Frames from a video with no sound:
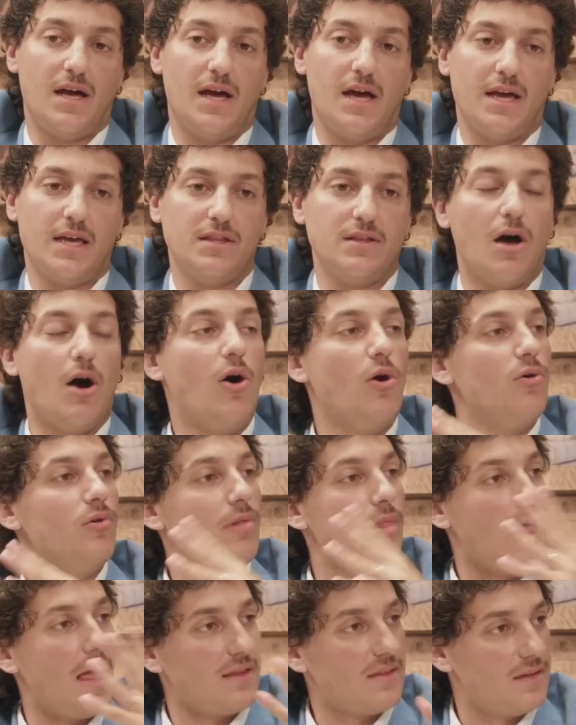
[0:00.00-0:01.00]
in all
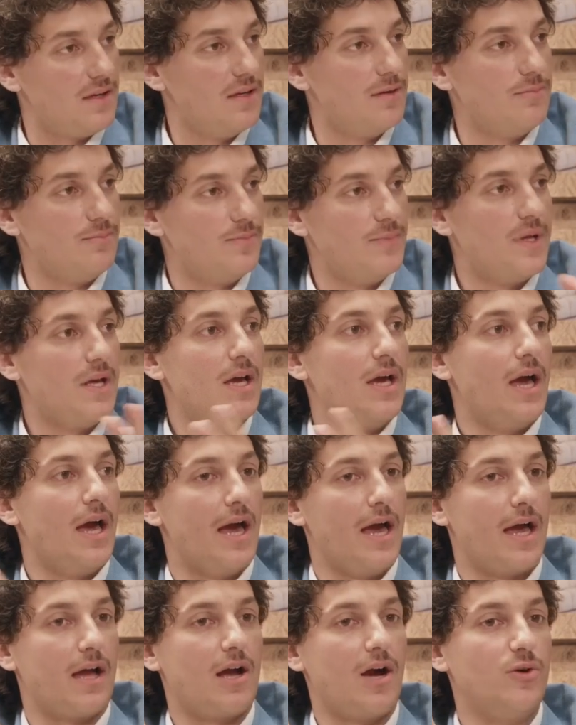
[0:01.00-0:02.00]
LATAM
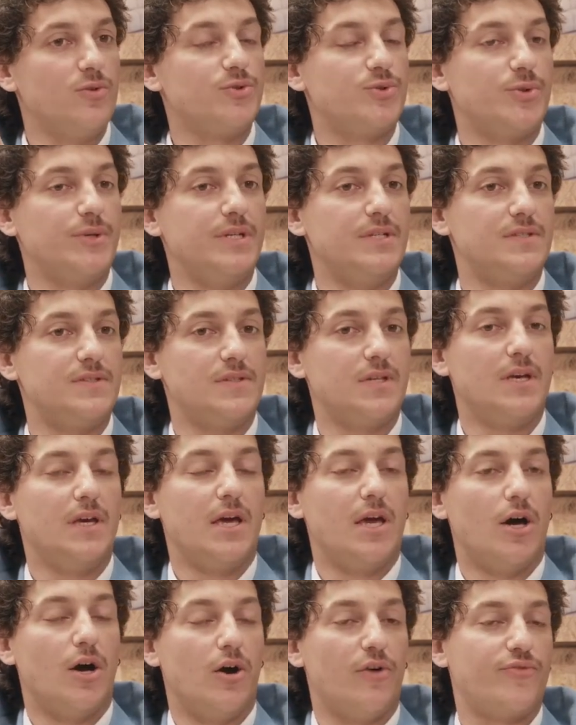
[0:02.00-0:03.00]
countries.
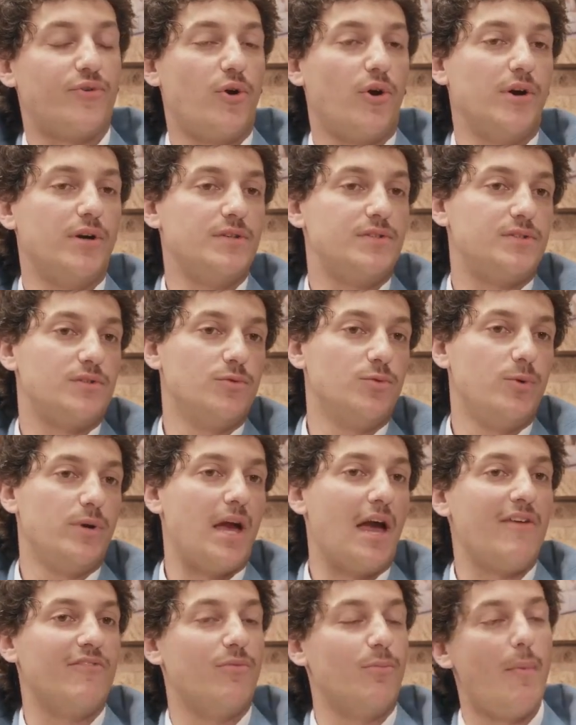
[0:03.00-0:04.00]
Of course, we
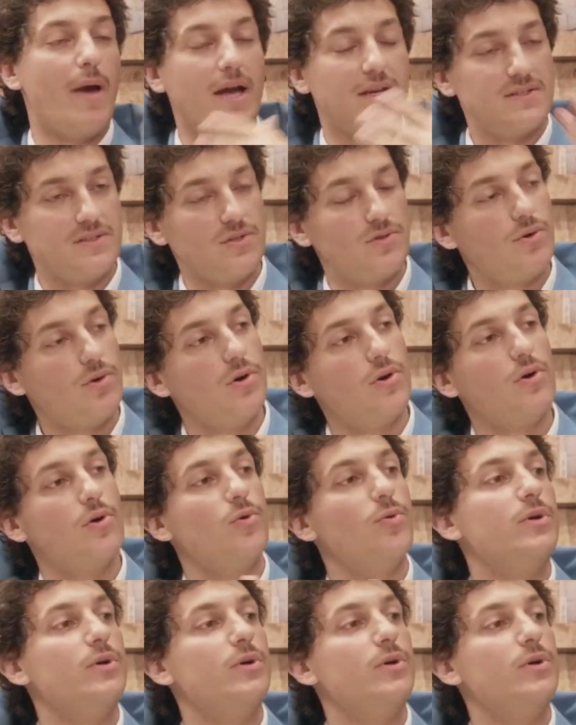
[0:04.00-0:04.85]
have Mexico,